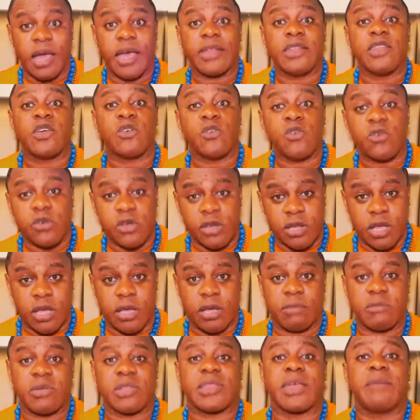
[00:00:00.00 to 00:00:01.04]
and the owner,
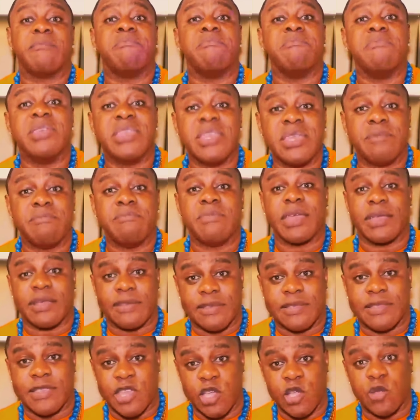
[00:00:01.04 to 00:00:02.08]
but me make
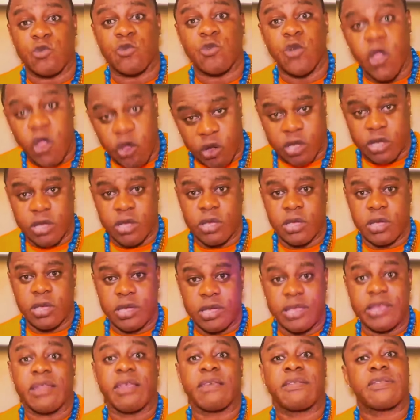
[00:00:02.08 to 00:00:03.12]
Sting work
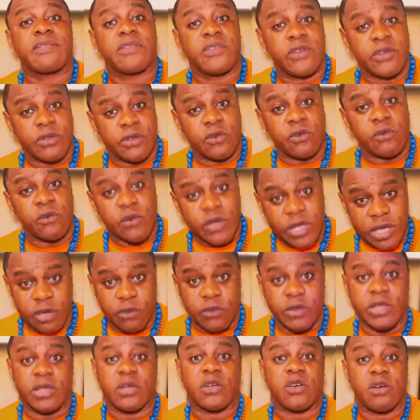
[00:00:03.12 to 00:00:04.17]
in a certain way
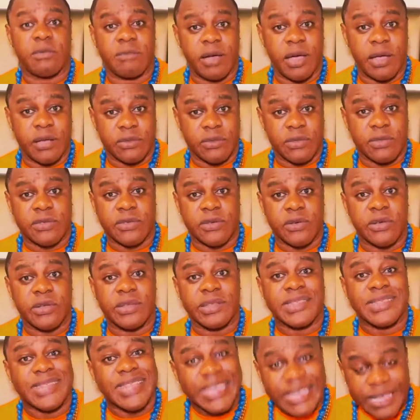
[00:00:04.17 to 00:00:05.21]
when it come on to
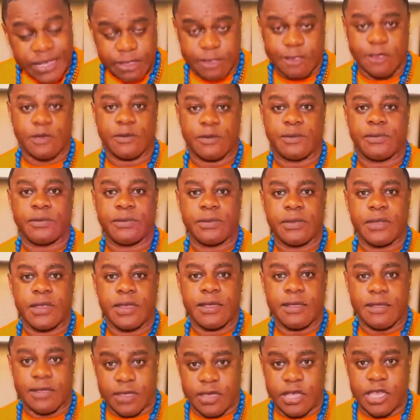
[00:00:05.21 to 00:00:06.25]
certain things.
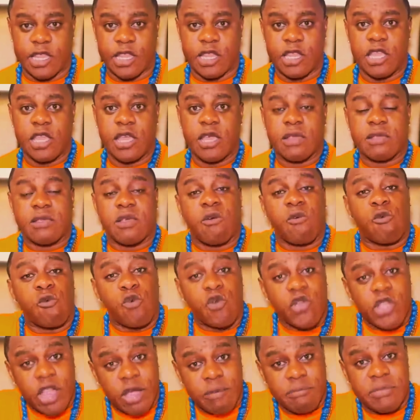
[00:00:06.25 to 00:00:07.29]
See, so
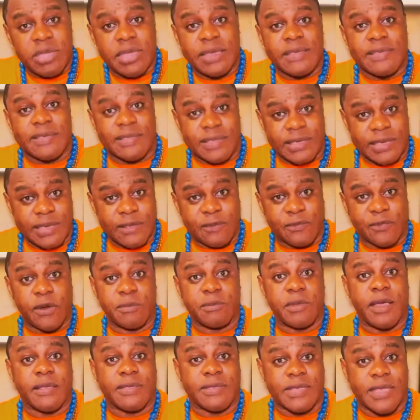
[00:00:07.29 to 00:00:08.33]
where me see it from
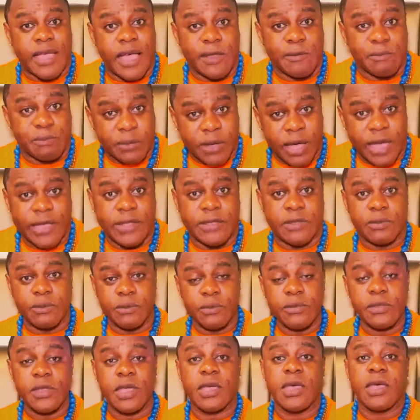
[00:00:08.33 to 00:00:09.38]
that standpoint,
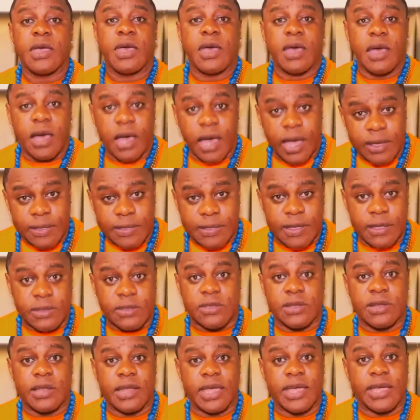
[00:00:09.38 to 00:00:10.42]
I said
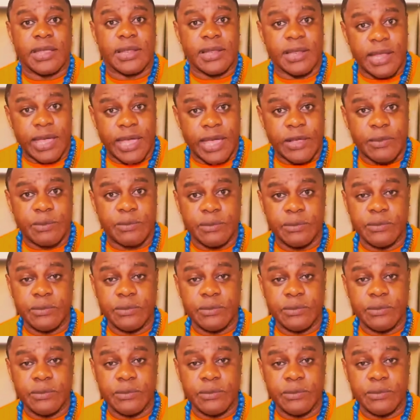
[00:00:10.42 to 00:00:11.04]
to Leng,